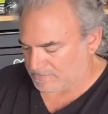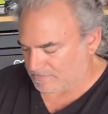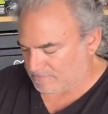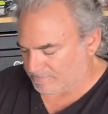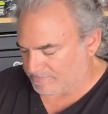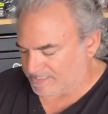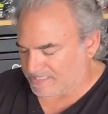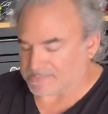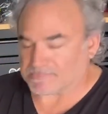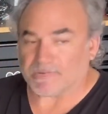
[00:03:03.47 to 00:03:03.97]

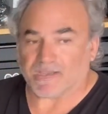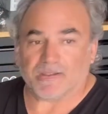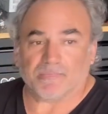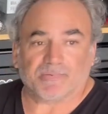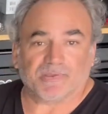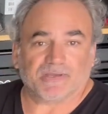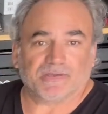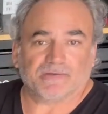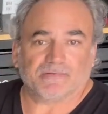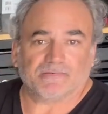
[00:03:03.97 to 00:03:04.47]
But that's my
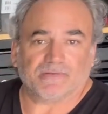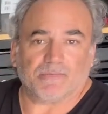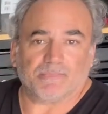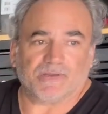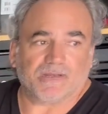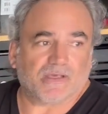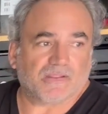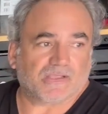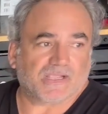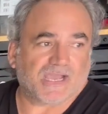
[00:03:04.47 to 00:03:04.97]
opinion. I mean,
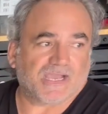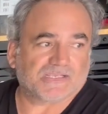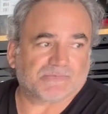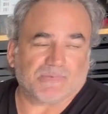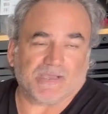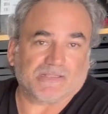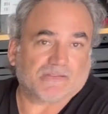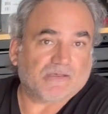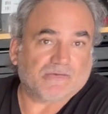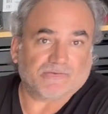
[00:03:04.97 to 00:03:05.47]
other guys
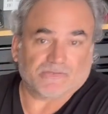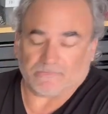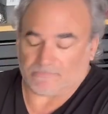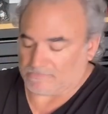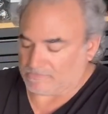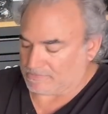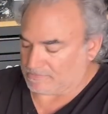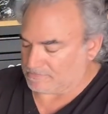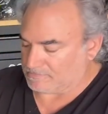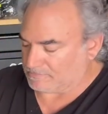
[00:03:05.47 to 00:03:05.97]
might love it,
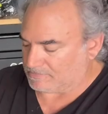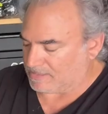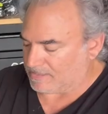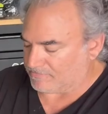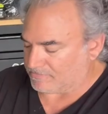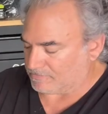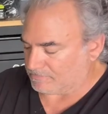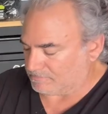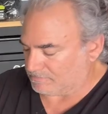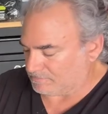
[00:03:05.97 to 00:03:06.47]
whatever.